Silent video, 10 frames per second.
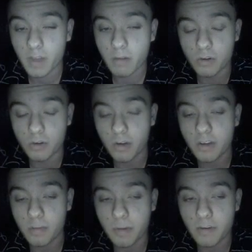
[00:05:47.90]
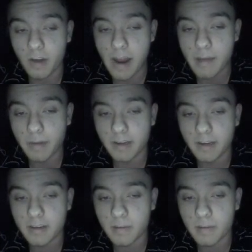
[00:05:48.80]
Well, joy just means you're happy.
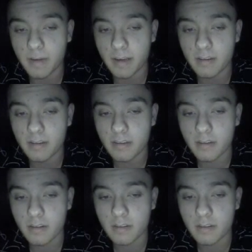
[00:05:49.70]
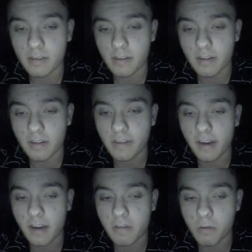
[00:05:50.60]
I mean, that's
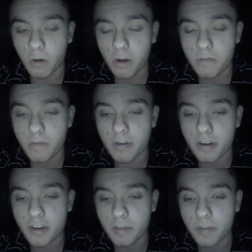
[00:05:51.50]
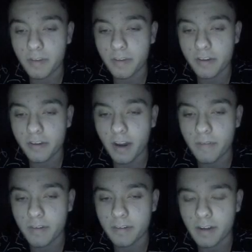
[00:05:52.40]
not even a word for it. It just means like you're
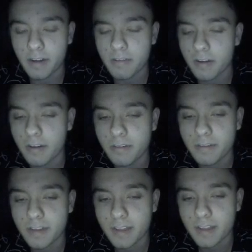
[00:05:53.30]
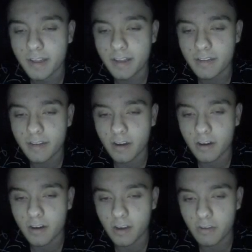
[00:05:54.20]
having, I don't know. It's kind of
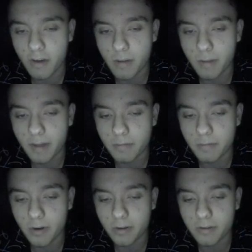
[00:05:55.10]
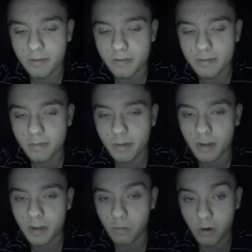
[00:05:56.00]
hard to describe that for real.
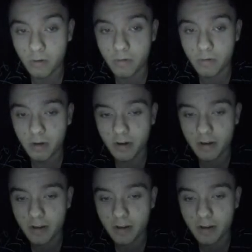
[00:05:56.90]
Without a word for it?